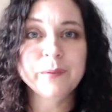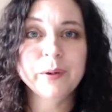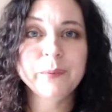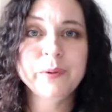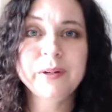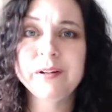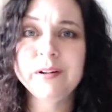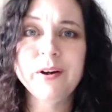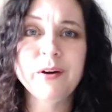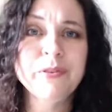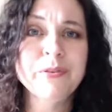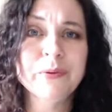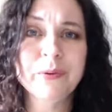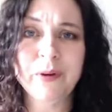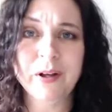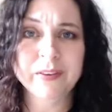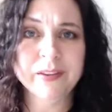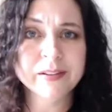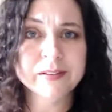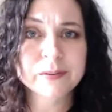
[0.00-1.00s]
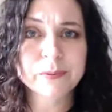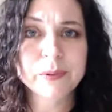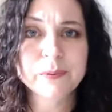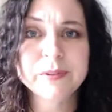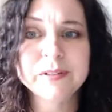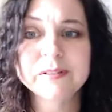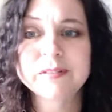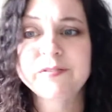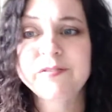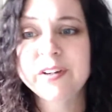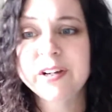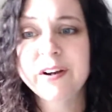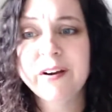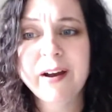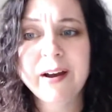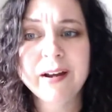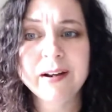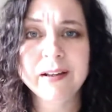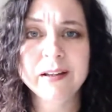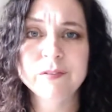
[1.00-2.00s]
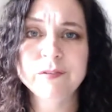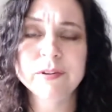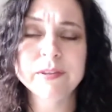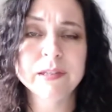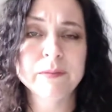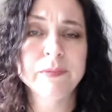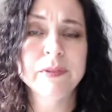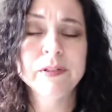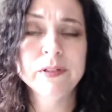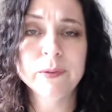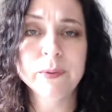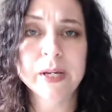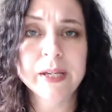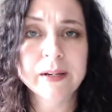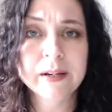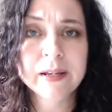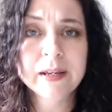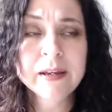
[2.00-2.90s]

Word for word: We wouldn't go through all this. We would just figure out how to live with them and do it.